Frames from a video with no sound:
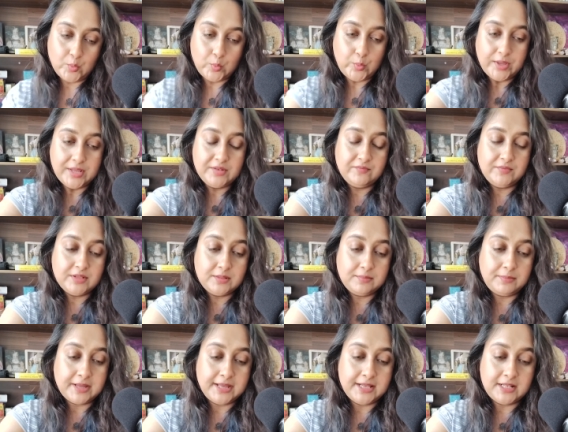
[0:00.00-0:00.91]
When
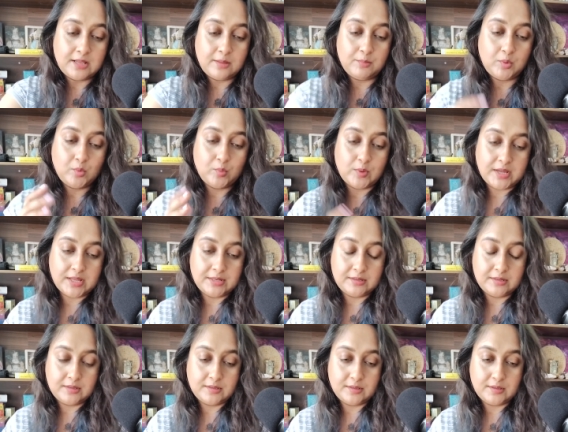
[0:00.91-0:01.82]
will pile number
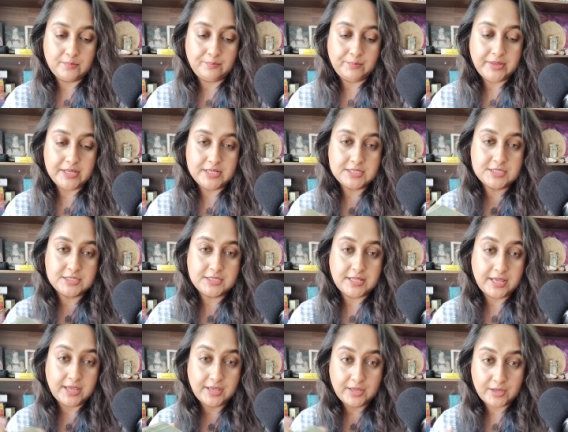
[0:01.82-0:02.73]
one meet
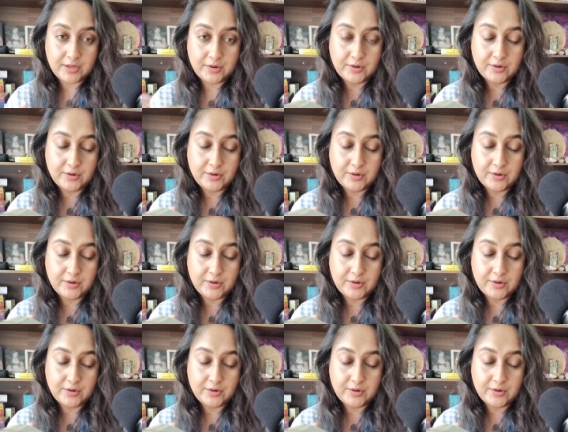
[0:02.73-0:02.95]
their